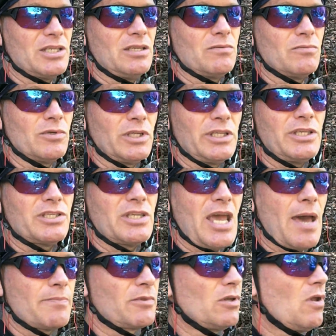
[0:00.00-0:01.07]
It really
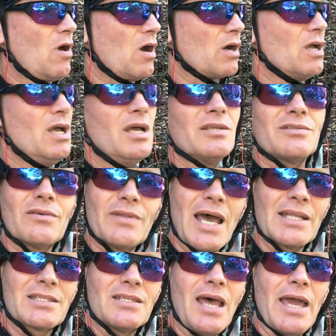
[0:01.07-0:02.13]
snapped along, so
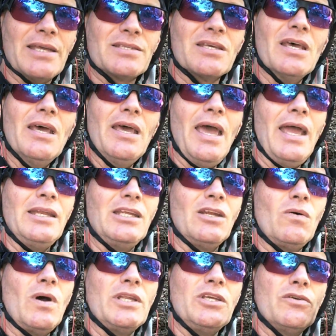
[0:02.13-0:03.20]
that's nice. And you
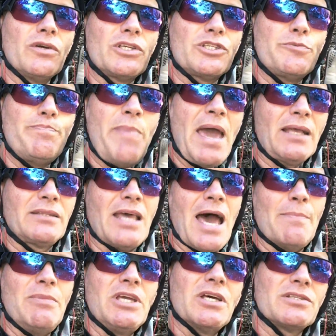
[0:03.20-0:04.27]
know what, you expect
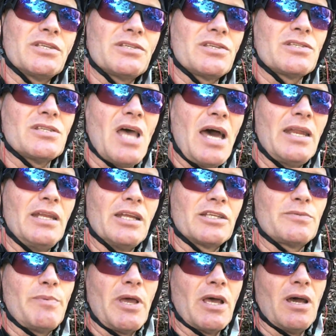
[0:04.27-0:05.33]
that because this is not an
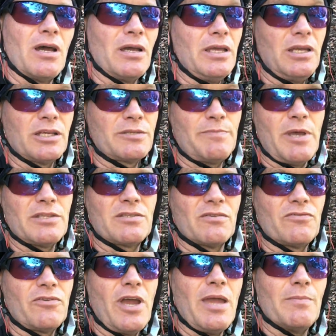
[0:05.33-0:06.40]
inexpensive
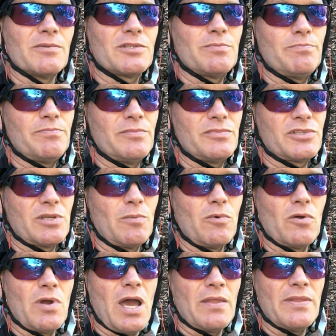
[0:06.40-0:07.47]
frame. It's
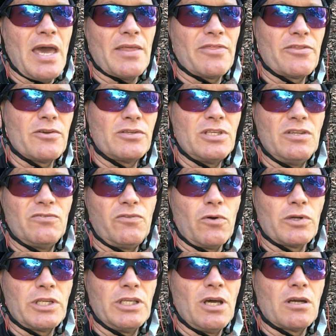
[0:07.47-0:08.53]
somewhere around that
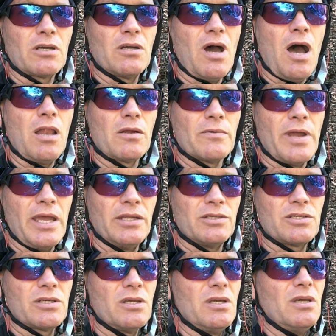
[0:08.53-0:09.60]
$1,400
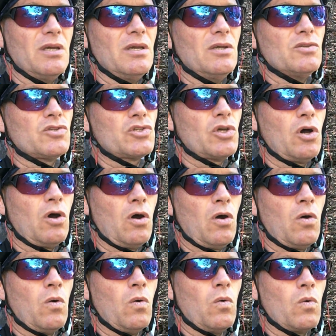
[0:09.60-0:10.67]
range,
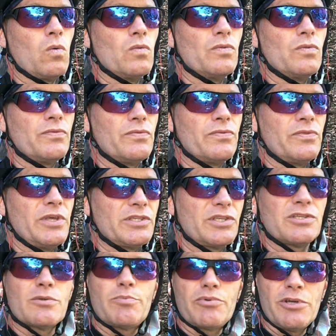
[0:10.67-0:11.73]
so this
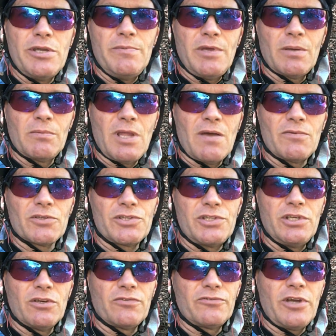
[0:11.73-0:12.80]
is a premium level
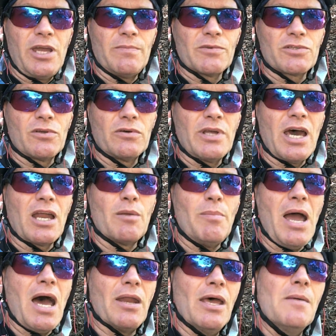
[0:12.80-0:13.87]
steel frame, there's no doubt
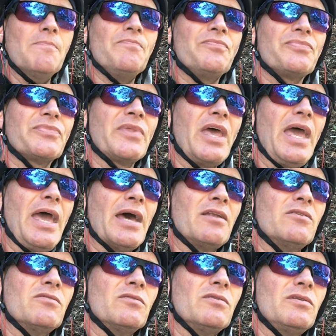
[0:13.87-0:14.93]
about it.
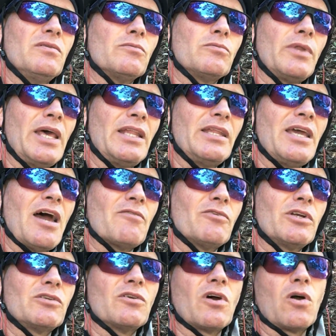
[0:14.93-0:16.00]
And lately I've
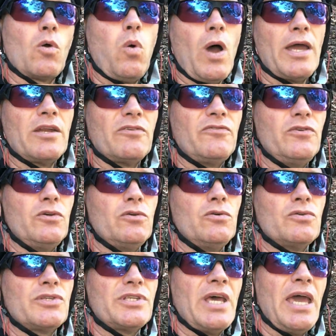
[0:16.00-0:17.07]
ridden quite a
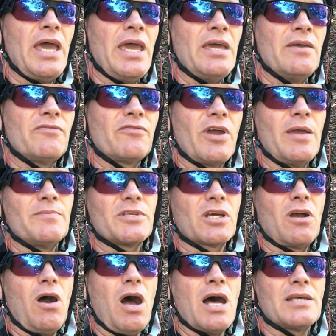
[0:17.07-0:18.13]
few, say, frames that
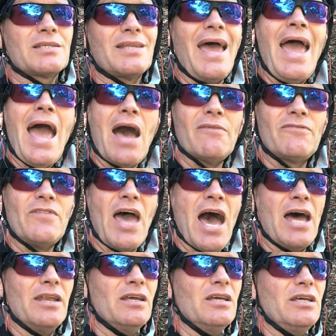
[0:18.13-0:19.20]
cost half
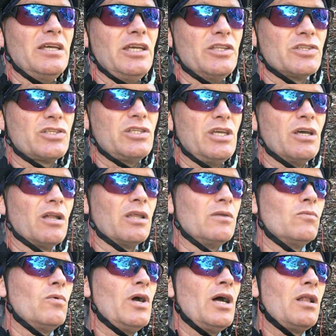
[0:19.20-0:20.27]
that in steel.
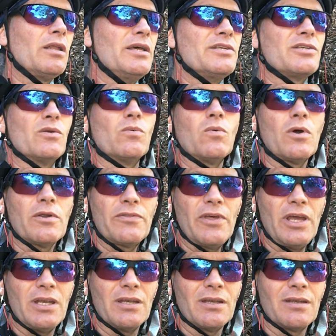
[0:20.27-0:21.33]
And well, is it worth
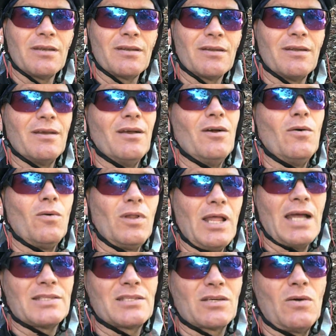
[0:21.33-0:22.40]
it? Well,
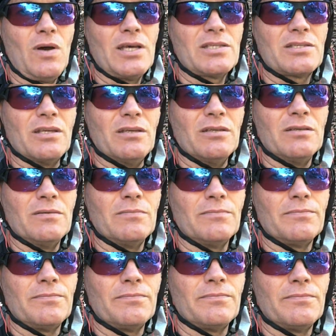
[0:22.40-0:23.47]
that's the question.
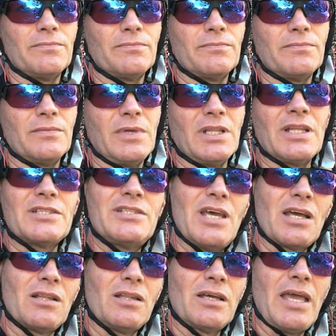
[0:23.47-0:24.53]
Let's
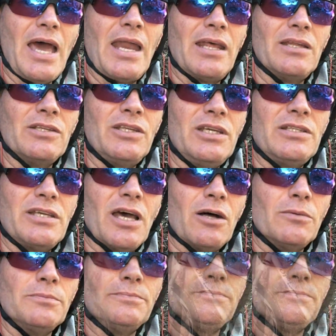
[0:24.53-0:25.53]
take a look at it in detail.